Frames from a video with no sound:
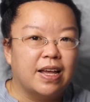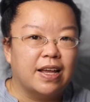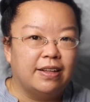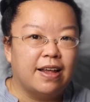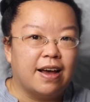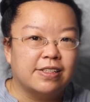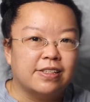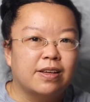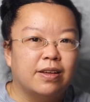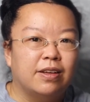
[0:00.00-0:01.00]
Last,
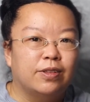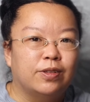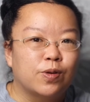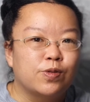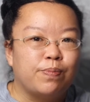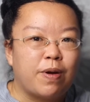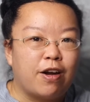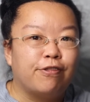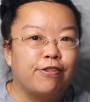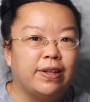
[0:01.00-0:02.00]
those with
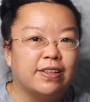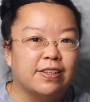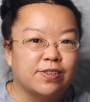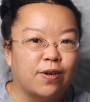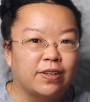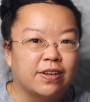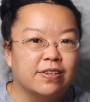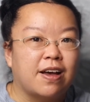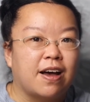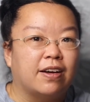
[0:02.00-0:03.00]
paraphilic disorders
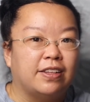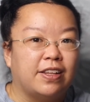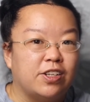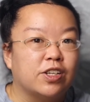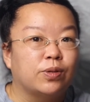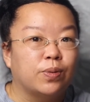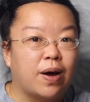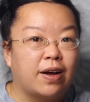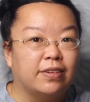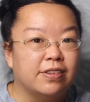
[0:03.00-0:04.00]
are a danger to
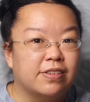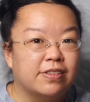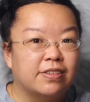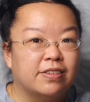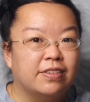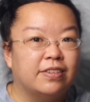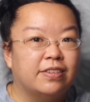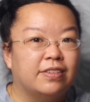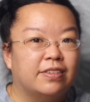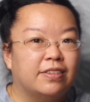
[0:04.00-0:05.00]
others,
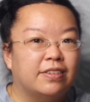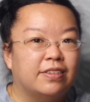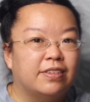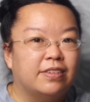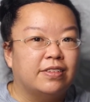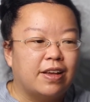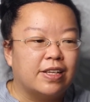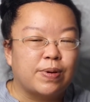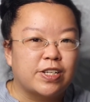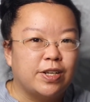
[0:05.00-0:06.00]

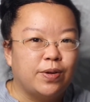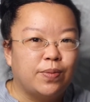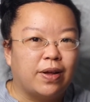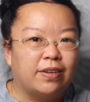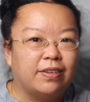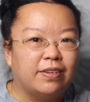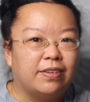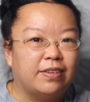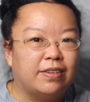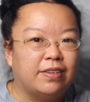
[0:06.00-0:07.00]
especially when
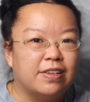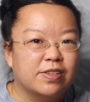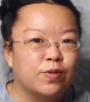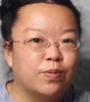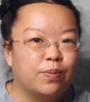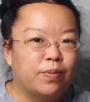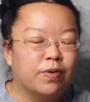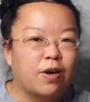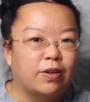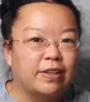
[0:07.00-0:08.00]
this group
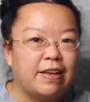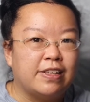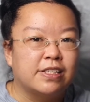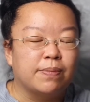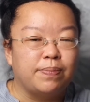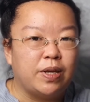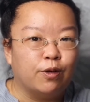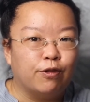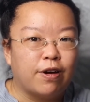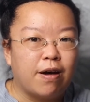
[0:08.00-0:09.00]
contains the
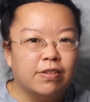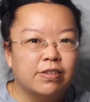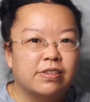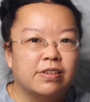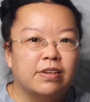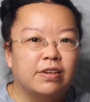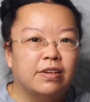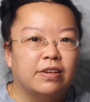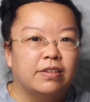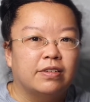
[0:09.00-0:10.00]
pedophiles,
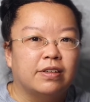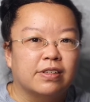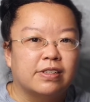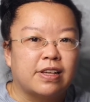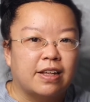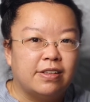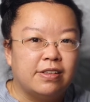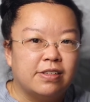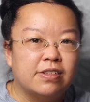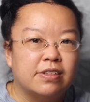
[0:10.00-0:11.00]
the
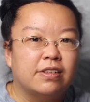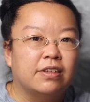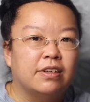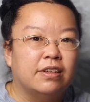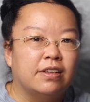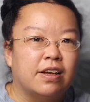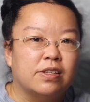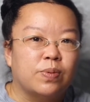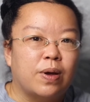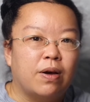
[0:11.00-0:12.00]
sadists, as
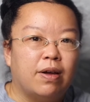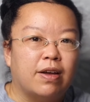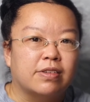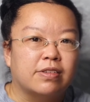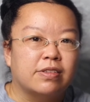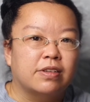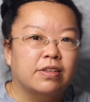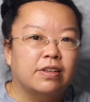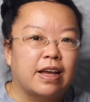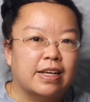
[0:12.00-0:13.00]
well as
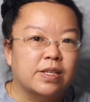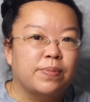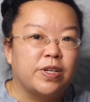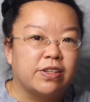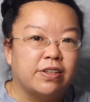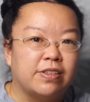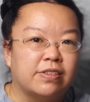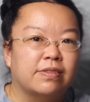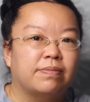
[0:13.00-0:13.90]
the exhibitionists.